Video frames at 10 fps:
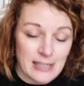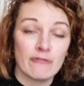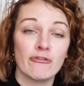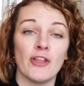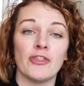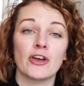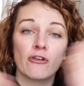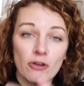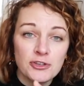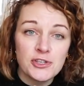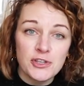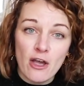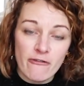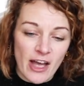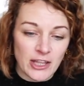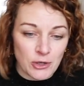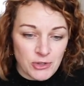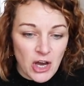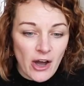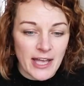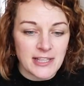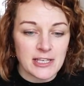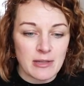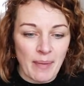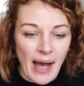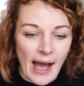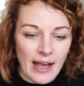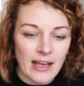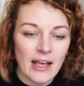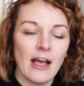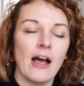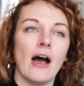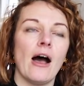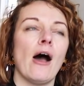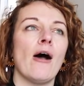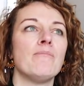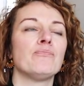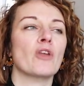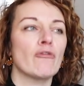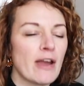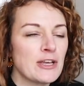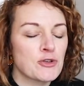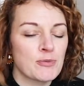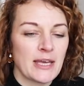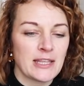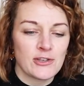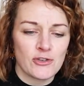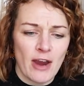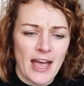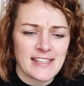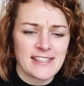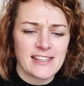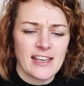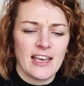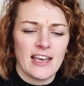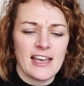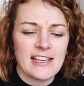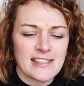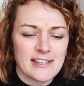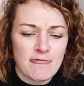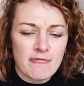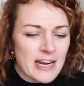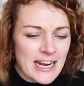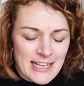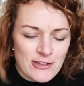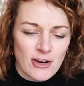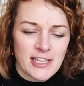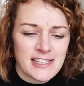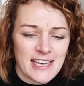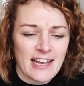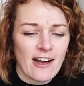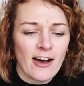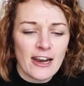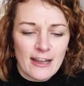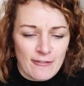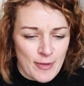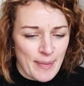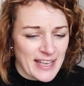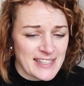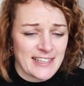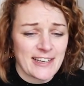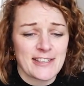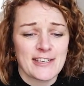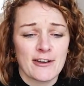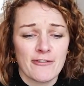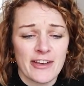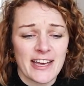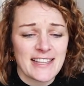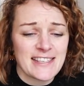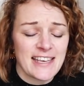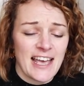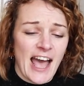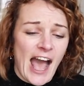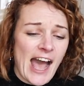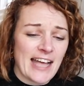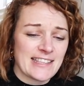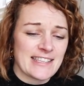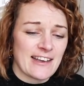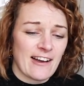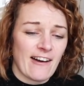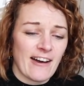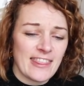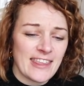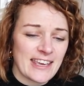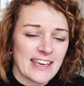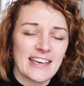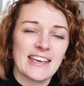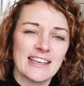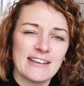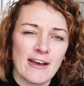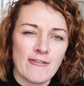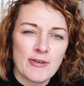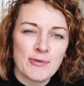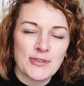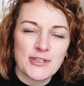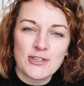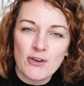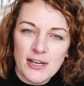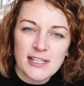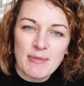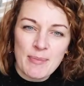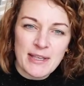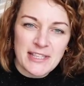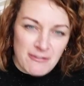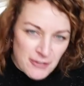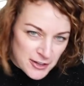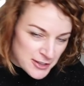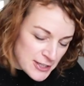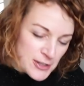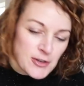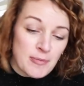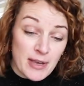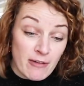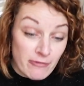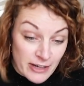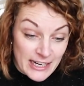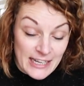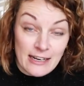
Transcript: at the front that crosses over and you tie it at the back. Rachel's made this dress. It's really interesting. I love the pattern cutting of it. And I think, you know, if you want to try something a bit different, I think this could be a really